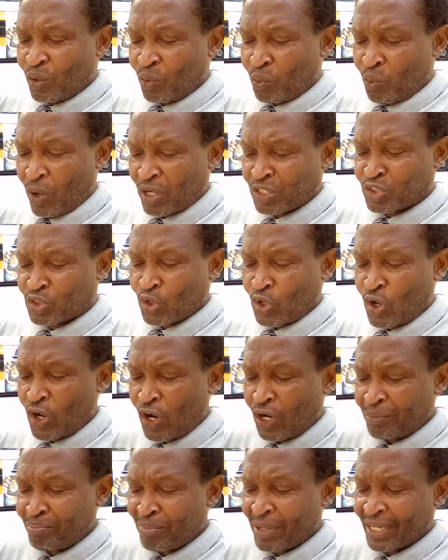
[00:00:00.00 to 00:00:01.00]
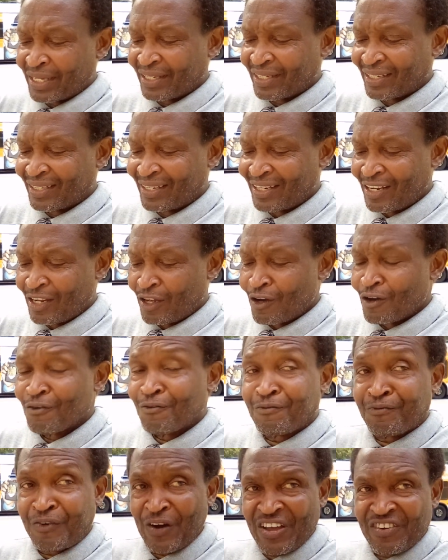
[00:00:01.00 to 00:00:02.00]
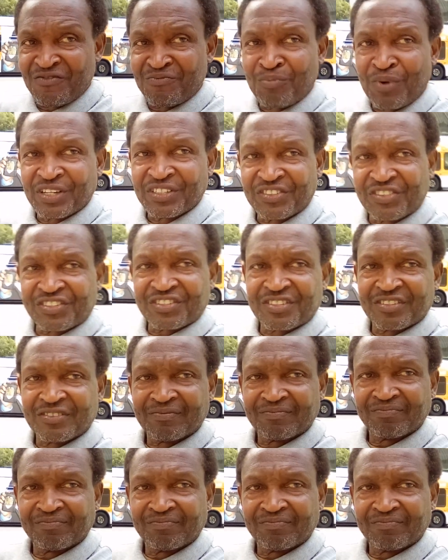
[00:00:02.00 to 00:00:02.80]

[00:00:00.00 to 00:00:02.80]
was to hurt men 5 months.